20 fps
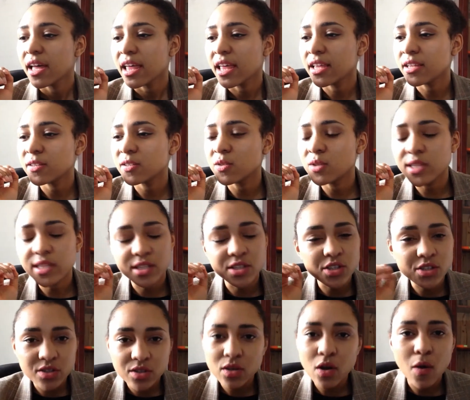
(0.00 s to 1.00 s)
It's
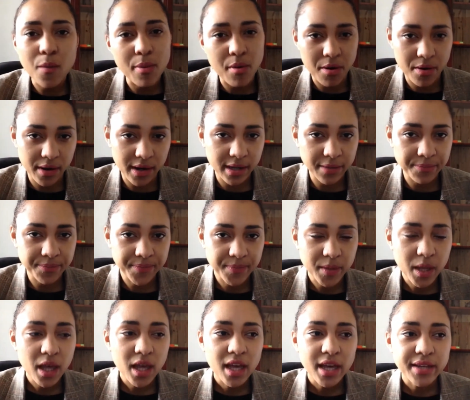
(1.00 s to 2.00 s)
just so boring
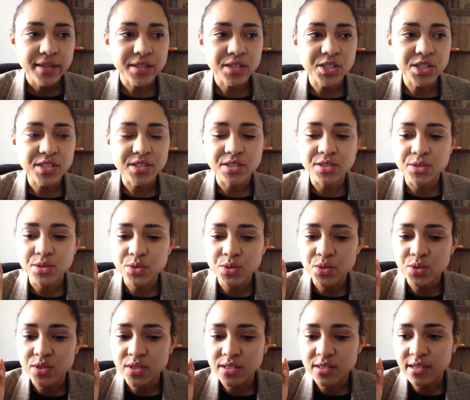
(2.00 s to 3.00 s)
to just
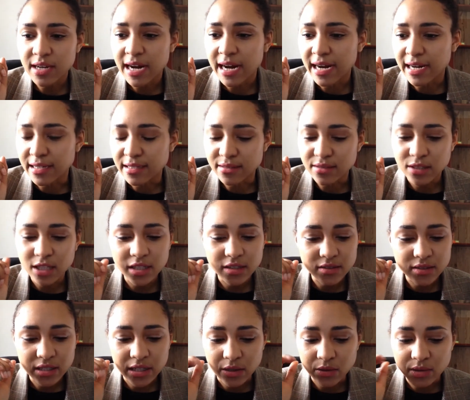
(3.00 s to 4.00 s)
use
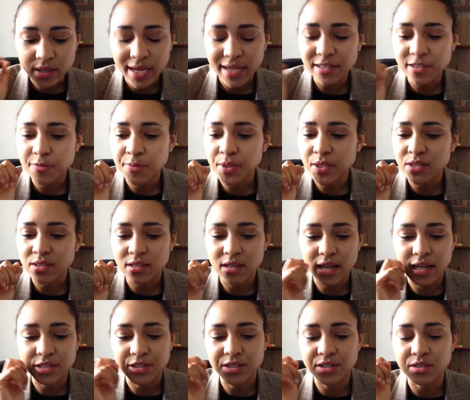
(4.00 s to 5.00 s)
textbooks
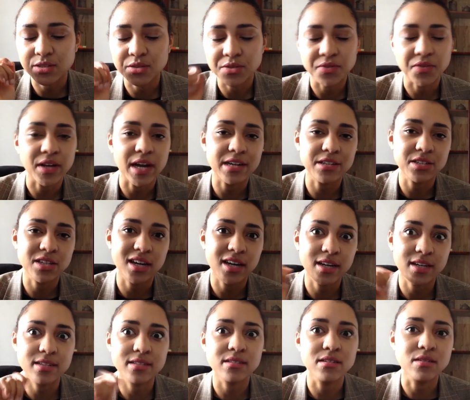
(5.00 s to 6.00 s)
and just use
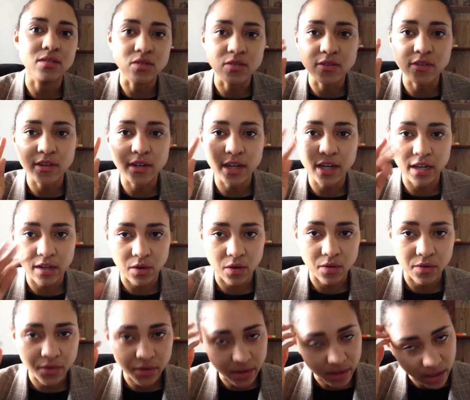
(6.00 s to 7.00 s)
flashcards over and
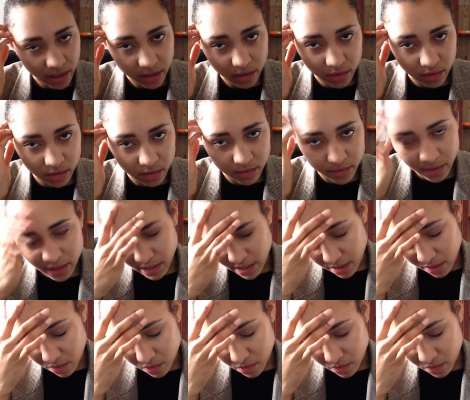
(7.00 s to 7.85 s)
over and over and